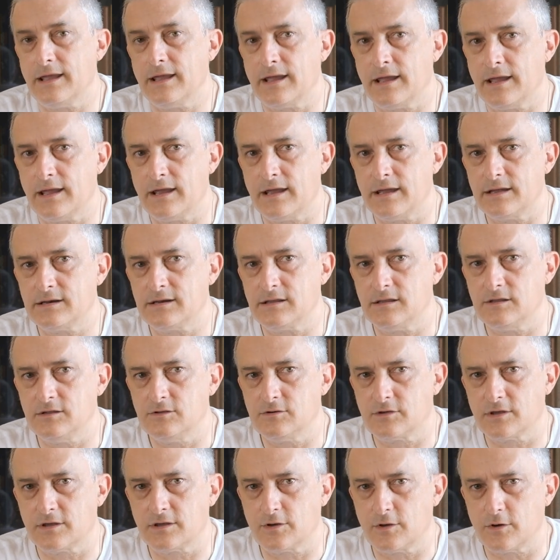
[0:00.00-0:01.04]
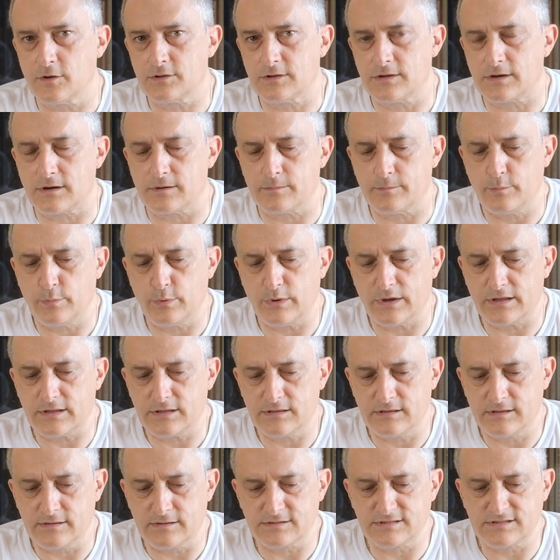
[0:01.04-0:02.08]
and you can go there,
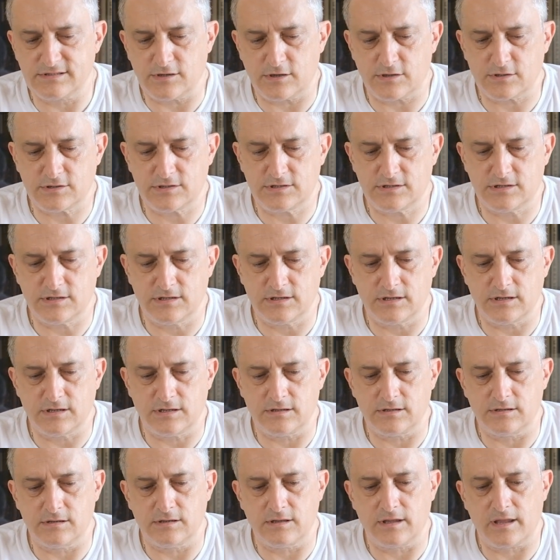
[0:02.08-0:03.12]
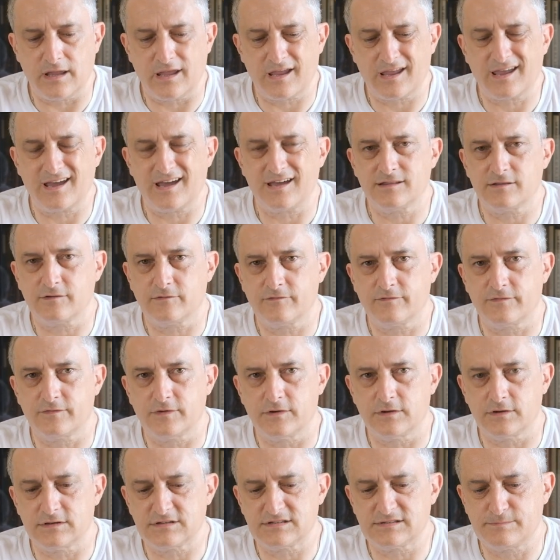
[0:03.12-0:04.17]
but there's not a kind of
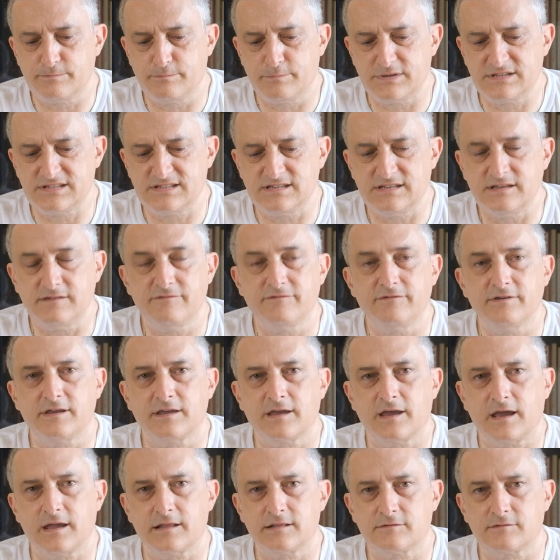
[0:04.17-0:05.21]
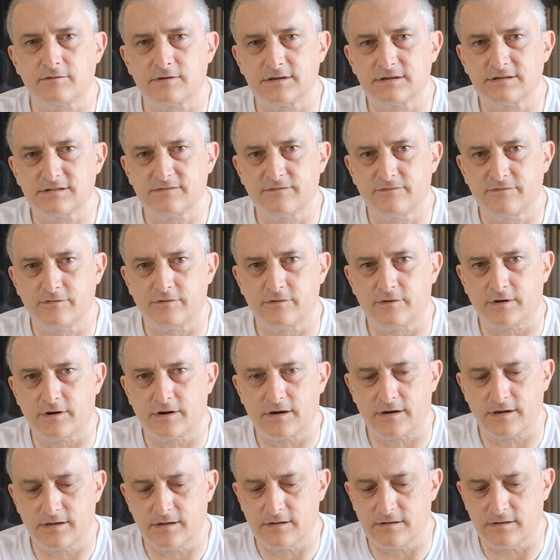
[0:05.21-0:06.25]
specific address
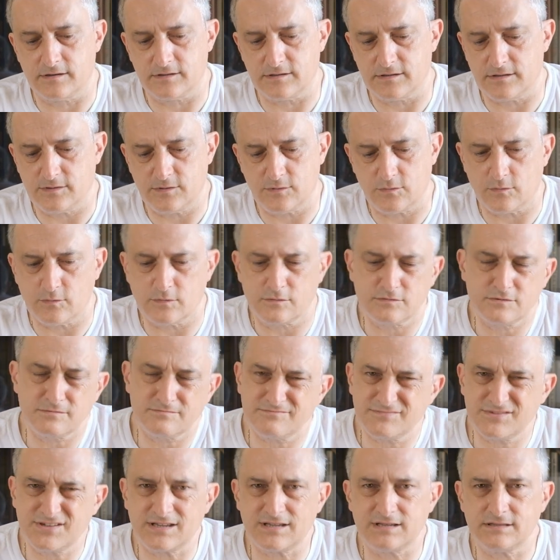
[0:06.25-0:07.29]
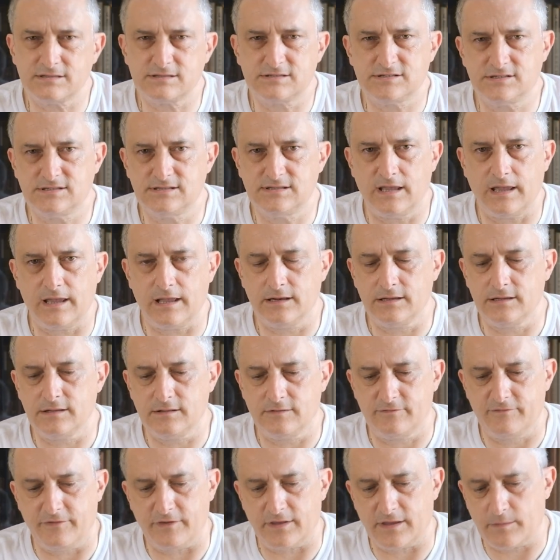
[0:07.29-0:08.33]
for the tool. A
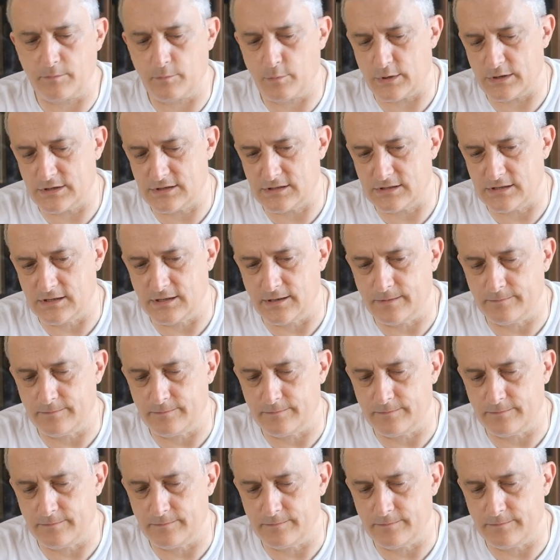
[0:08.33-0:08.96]
little thing, but